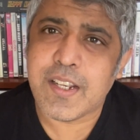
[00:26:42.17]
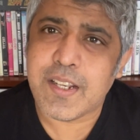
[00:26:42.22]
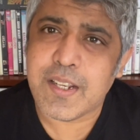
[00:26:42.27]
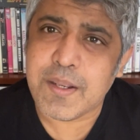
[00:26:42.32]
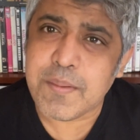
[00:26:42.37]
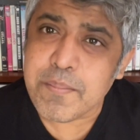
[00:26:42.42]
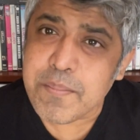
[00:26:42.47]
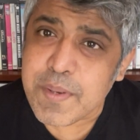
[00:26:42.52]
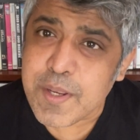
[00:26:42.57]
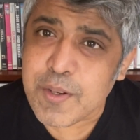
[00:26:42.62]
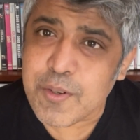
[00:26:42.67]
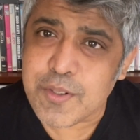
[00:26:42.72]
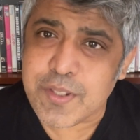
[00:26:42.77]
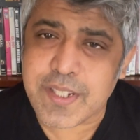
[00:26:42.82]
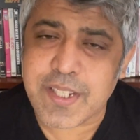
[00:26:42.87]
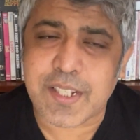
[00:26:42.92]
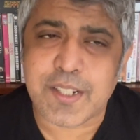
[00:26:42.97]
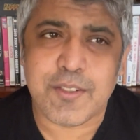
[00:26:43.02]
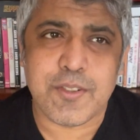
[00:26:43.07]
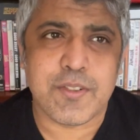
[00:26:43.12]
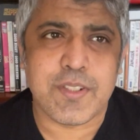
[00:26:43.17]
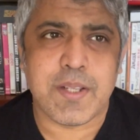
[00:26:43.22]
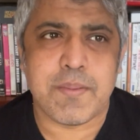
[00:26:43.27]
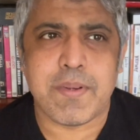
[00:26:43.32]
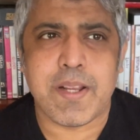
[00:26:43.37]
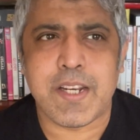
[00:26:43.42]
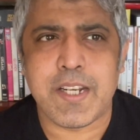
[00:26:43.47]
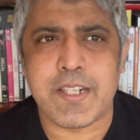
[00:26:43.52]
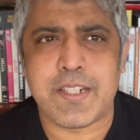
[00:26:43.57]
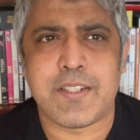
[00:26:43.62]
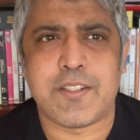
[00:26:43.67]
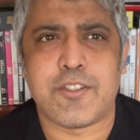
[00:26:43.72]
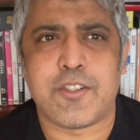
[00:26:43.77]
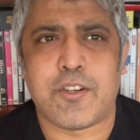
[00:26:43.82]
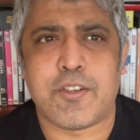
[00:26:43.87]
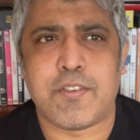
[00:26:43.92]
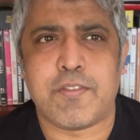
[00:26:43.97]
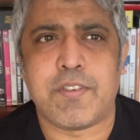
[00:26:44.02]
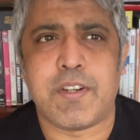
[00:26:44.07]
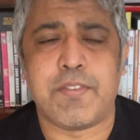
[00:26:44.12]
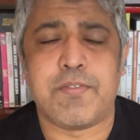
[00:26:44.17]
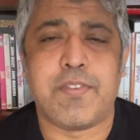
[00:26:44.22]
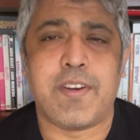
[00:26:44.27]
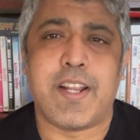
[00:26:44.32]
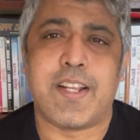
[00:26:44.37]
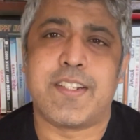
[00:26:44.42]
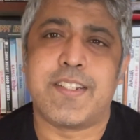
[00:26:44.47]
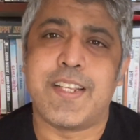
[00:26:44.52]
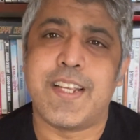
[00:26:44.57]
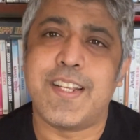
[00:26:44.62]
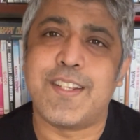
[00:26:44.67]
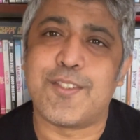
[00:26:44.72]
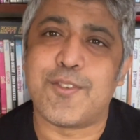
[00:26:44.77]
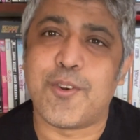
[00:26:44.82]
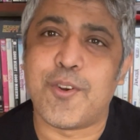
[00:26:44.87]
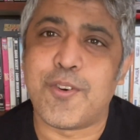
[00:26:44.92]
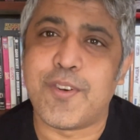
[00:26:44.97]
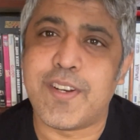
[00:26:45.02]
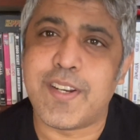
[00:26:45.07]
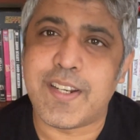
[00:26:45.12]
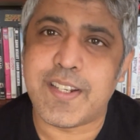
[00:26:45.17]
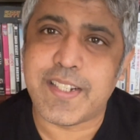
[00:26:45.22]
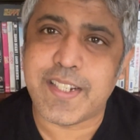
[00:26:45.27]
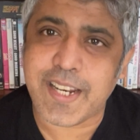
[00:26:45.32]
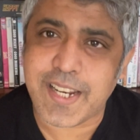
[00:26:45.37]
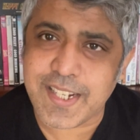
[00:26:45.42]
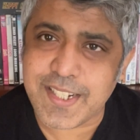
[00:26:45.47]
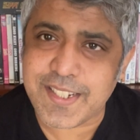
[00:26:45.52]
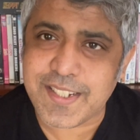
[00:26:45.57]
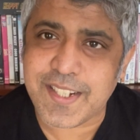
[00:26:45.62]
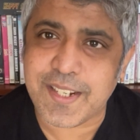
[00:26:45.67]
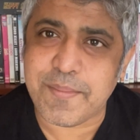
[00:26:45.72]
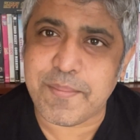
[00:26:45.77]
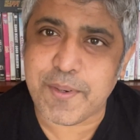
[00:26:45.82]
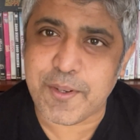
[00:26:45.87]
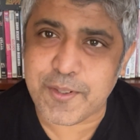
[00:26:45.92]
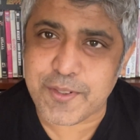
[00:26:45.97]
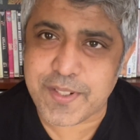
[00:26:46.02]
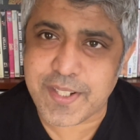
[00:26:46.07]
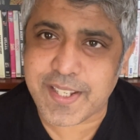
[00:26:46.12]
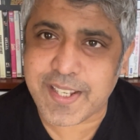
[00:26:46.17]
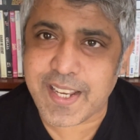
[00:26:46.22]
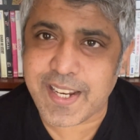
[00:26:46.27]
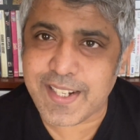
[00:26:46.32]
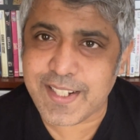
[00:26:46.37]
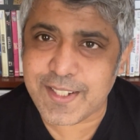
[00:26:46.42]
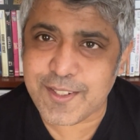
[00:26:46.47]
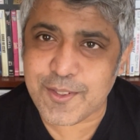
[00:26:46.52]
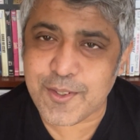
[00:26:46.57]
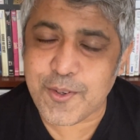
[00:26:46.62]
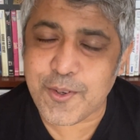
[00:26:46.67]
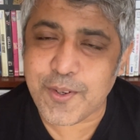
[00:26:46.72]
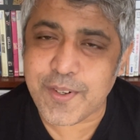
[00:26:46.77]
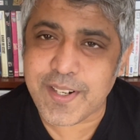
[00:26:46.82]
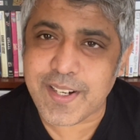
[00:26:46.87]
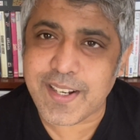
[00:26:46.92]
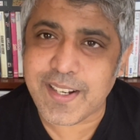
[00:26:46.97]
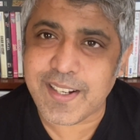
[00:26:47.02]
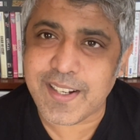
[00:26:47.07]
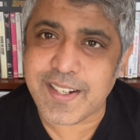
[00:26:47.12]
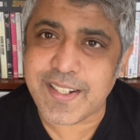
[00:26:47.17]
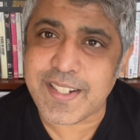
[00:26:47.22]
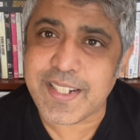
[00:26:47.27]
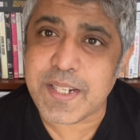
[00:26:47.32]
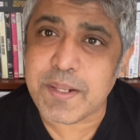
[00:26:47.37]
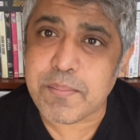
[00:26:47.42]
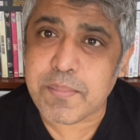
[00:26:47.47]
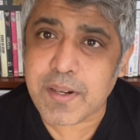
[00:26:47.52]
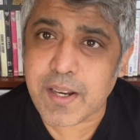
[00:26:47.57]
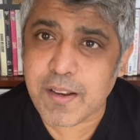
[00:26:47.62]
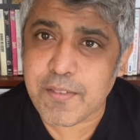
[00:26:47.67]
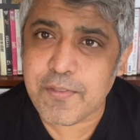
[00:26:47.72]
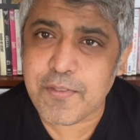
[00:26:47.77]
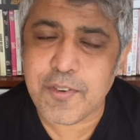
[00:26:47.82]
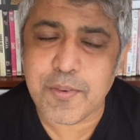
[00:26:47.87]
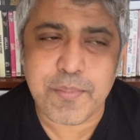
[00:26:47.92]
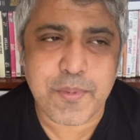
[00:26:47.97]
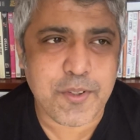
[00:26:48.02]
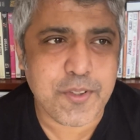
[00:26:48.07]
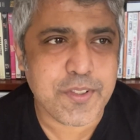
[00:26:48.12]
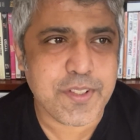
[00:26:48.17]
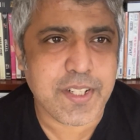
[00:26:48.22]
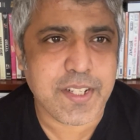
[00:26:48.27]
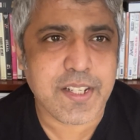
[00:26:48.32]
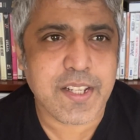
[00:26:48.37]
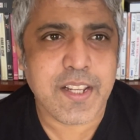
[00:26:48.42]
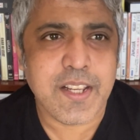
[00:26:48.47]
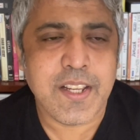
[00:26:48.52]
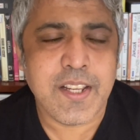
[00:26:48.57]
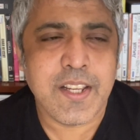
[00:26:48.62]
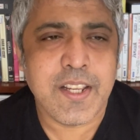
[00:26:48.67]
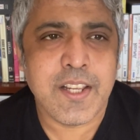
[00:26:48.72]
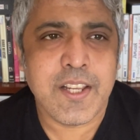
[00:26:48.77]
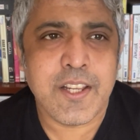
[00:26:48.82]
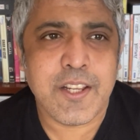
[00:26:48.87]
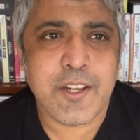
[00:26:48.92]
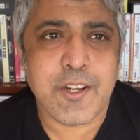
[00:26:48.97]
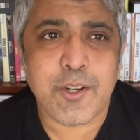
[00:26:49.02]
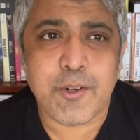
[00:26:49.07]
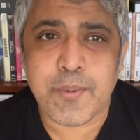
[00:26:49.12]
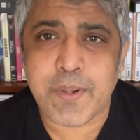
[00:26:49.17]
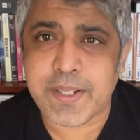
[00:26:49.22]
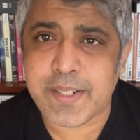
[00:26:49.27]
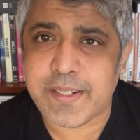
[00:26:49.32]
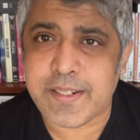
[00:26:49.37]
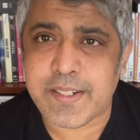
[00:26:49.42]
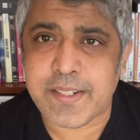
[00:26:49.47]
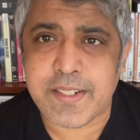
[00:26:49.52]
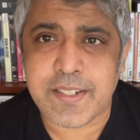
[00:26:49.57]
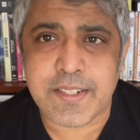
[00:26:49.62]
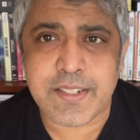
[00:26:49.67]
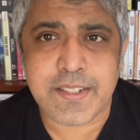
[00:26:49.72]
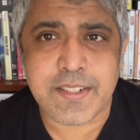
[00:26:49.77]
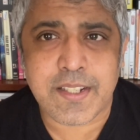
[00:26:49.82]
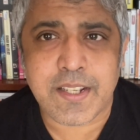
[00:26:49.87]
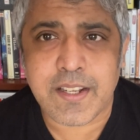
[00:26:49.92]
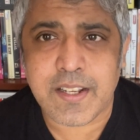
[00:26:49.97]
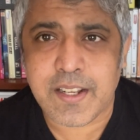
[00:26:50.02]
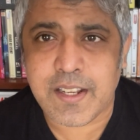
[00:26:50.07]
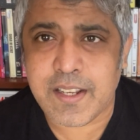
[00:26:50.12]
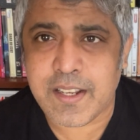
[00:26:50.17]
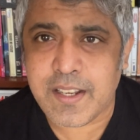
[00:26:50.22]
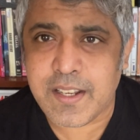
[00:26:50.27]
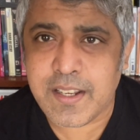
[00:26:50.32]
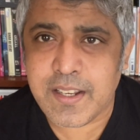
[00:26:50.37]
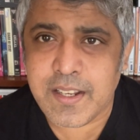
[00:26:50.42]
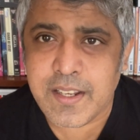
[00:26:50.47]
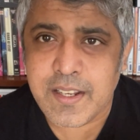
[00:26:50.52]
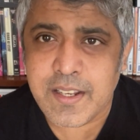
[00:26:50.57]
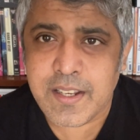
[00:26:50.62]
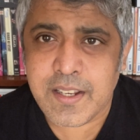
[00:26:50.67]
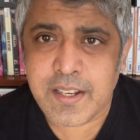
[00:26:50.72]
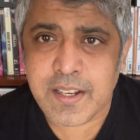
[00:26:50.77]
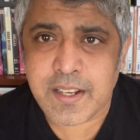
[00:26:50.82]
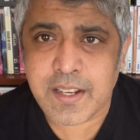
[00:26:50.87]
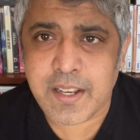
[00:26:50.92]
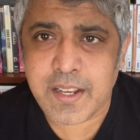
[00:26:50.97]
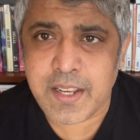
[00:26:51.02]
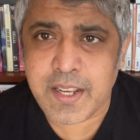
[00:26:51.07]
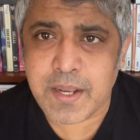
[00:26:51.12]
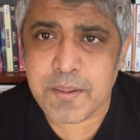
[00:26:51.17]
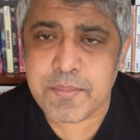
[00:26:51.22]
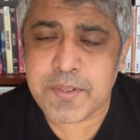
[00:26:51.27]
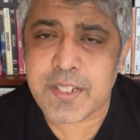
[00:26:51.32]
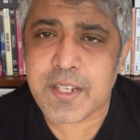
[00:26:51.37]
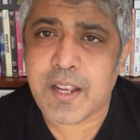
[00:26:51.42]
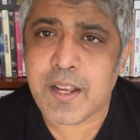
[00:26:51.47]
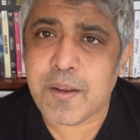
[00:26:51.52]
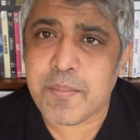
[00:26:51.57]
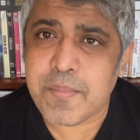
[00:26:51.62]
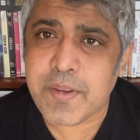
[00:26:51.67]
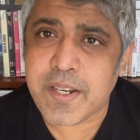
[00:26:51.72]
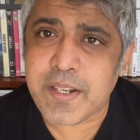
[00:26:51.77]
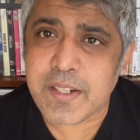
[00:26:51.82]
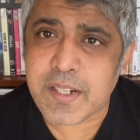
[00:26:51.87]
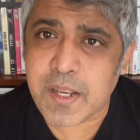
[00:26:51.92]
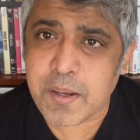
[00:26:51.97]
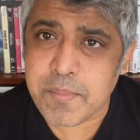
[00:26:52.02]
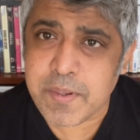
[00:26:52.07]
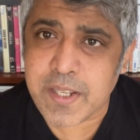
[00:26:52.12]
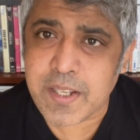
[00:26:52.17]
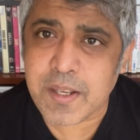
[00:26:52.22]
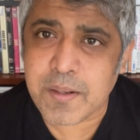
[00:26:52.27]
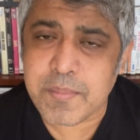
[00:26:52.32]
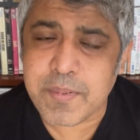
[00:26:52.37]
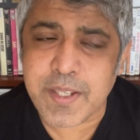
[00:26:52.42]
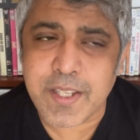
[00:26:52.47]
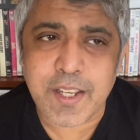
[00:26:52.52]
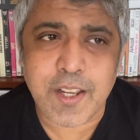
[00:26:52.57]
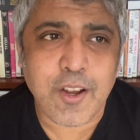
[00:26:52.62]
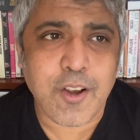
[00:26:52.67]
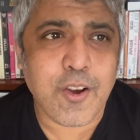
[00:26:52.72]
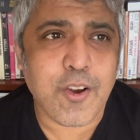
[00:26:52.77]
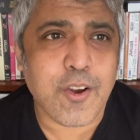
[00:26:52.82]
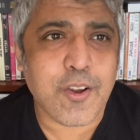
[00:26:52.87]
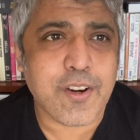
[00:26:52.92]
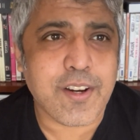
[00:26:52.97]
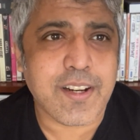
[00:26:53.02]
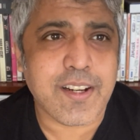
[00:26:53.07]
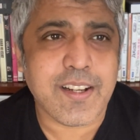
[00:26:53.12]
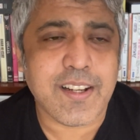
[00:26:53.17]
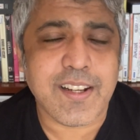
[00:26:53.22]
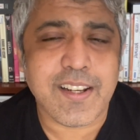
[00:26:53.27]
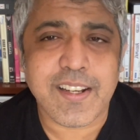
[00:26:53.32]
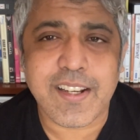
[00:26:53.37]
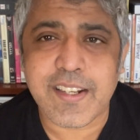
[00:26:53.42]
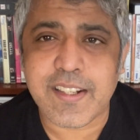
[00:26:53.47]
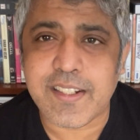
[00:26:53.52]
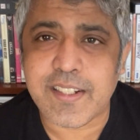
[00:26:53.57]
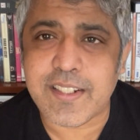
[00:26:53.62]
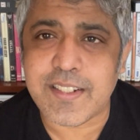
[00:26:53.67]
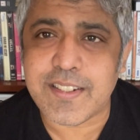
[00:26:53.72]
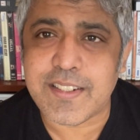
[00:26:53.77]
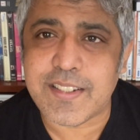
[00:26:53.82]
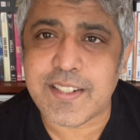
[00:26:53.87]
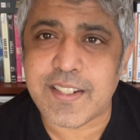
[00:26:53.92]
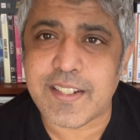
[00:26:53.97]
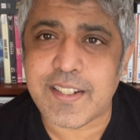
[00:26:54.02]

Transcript: music to them, and it sort of reflects his own taste in music and his own deep love for music. Whether it is Khayyam Saab in Kabhi Kabhi, or it is